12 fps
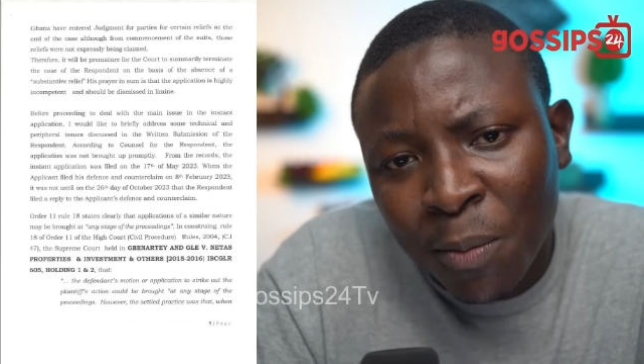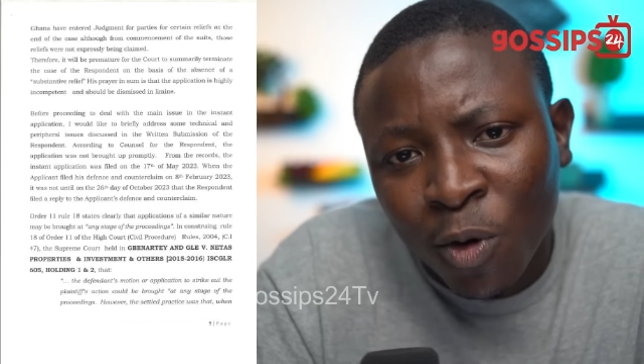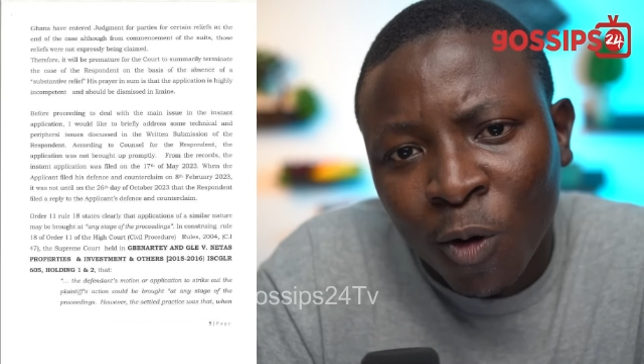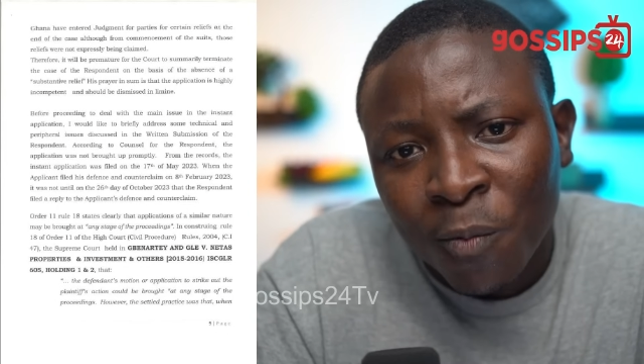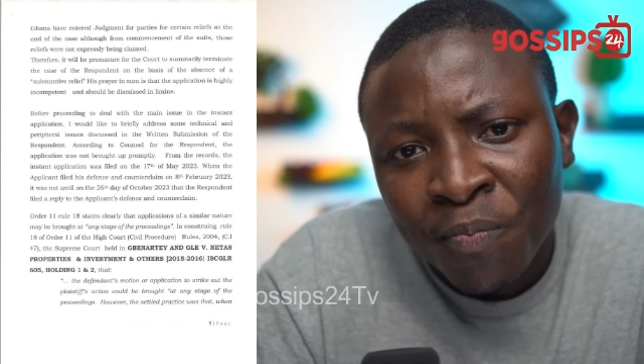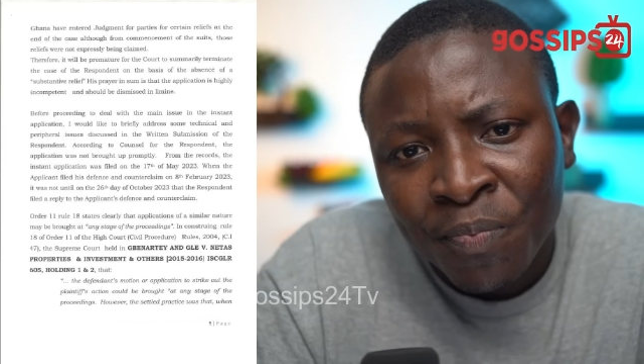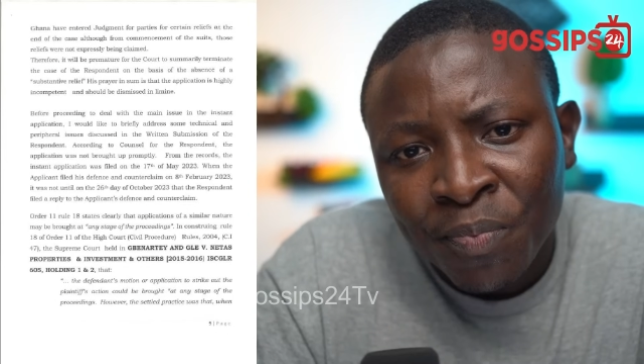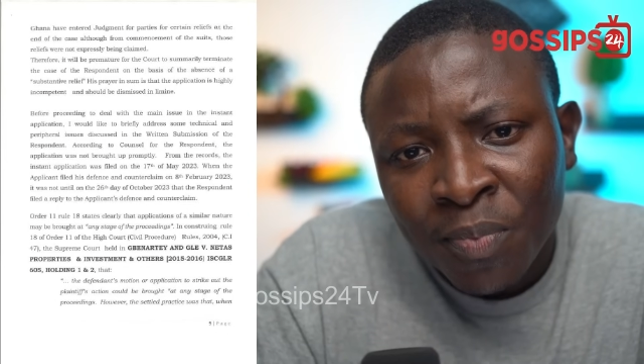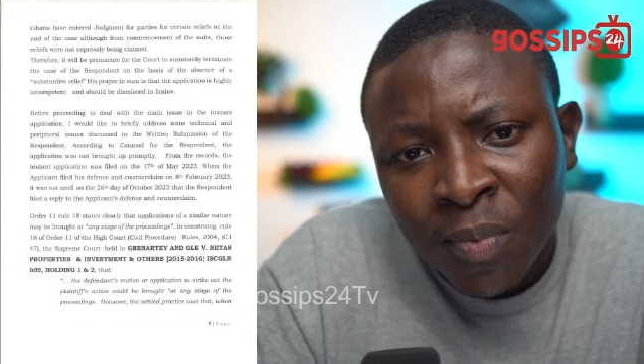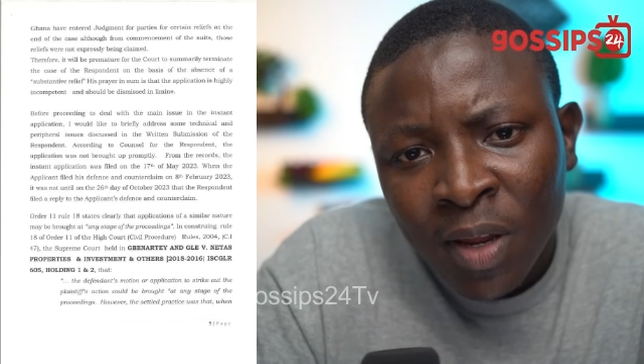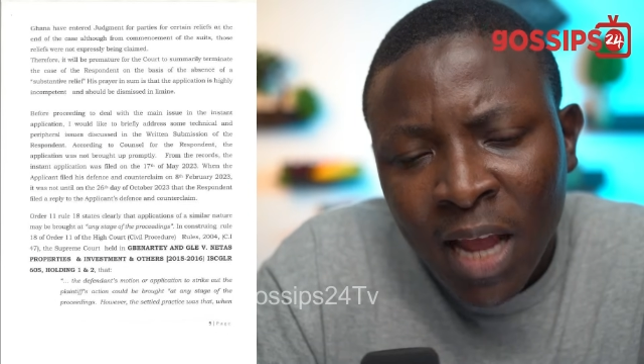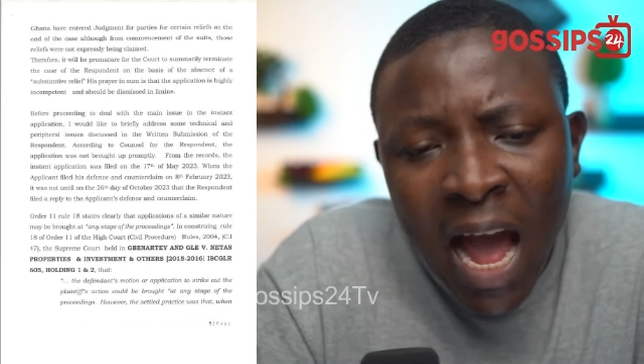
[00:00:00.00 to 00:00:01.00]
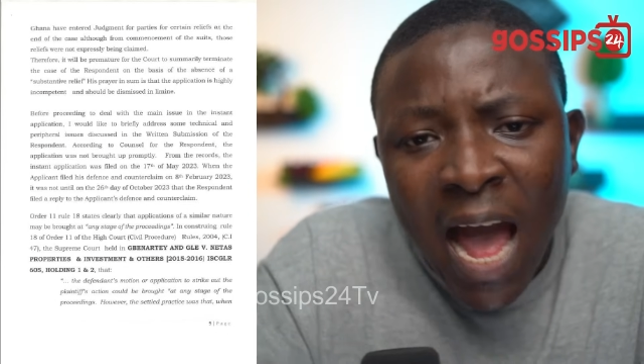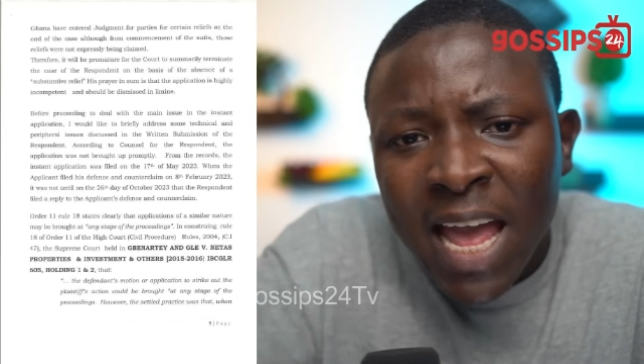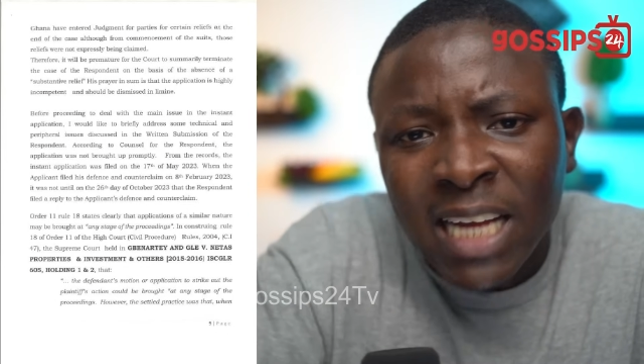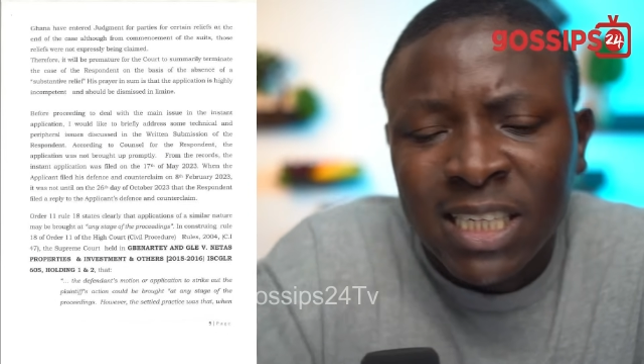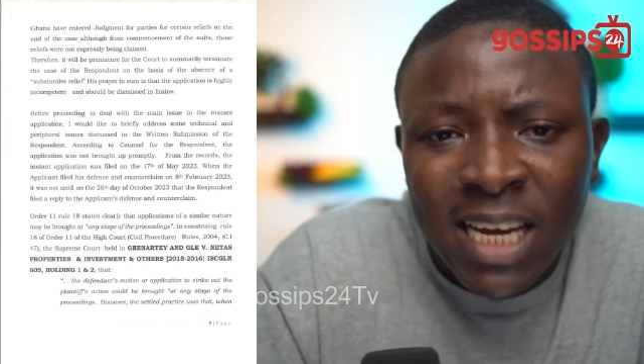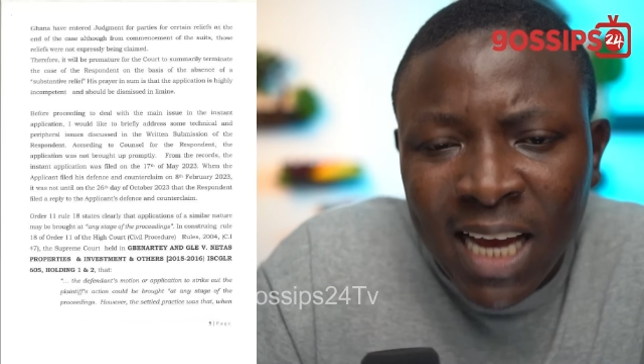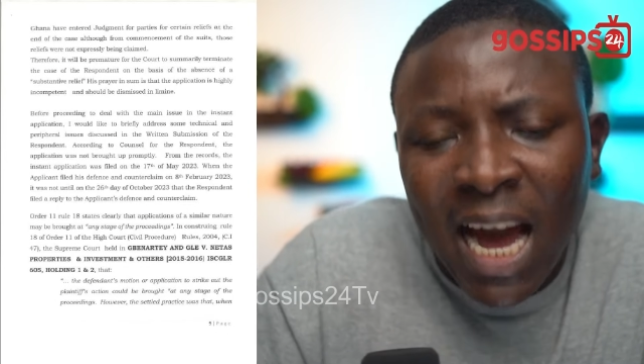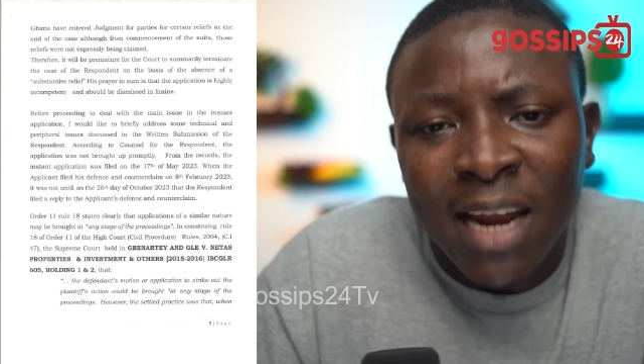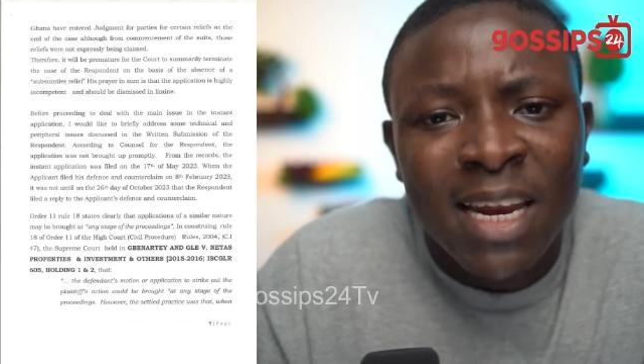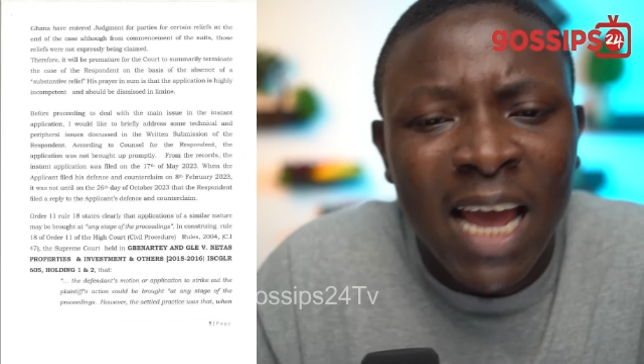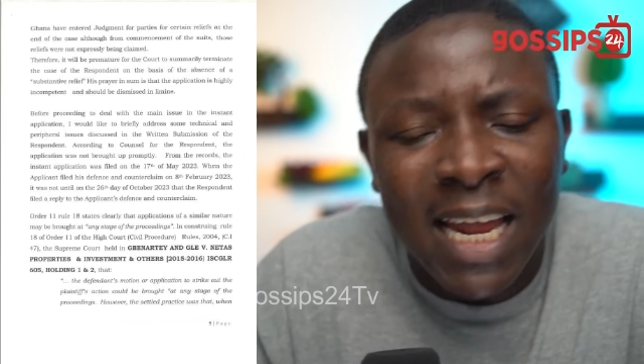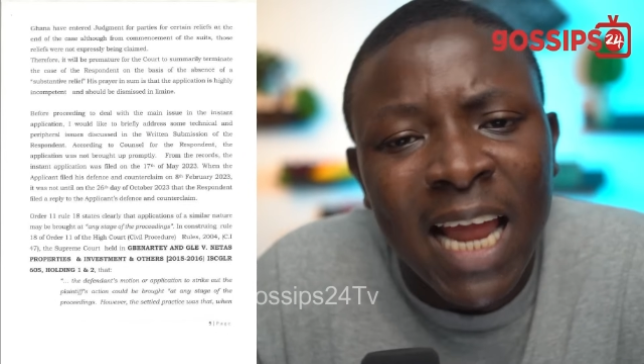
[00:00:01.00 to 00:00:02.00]
no, I am
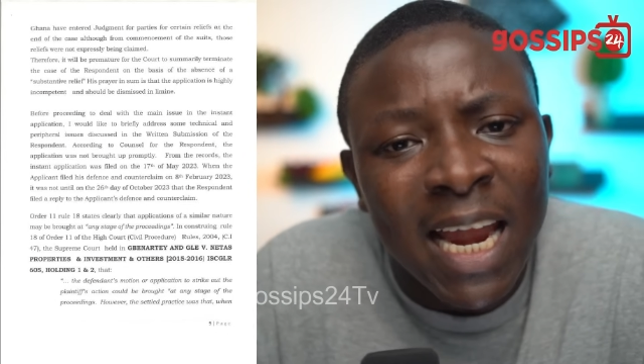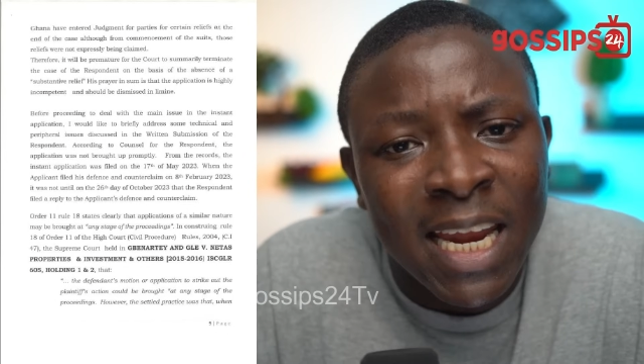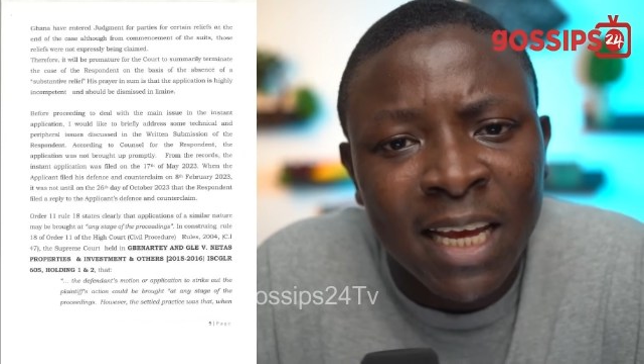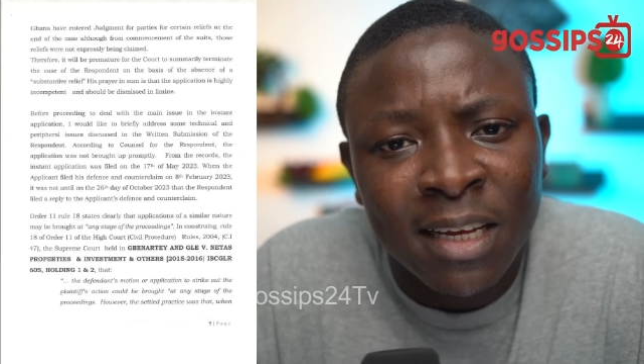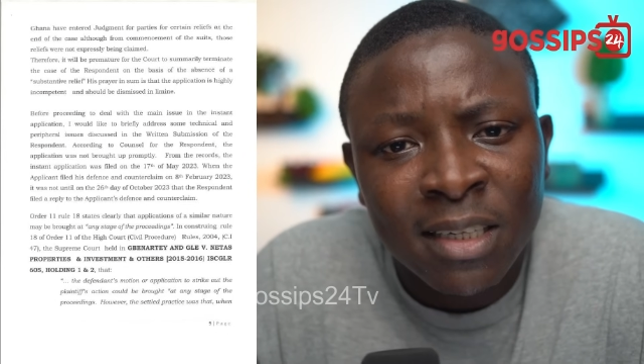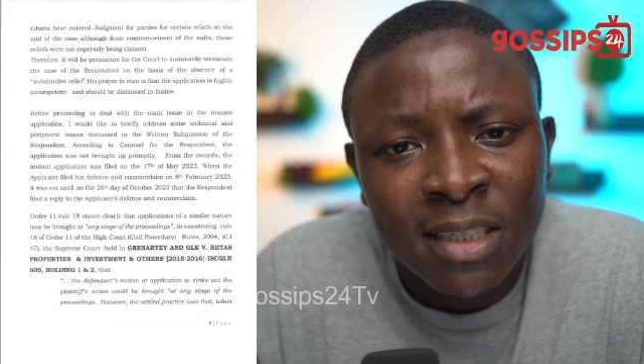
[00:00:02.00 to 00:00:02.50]
JK near daddy.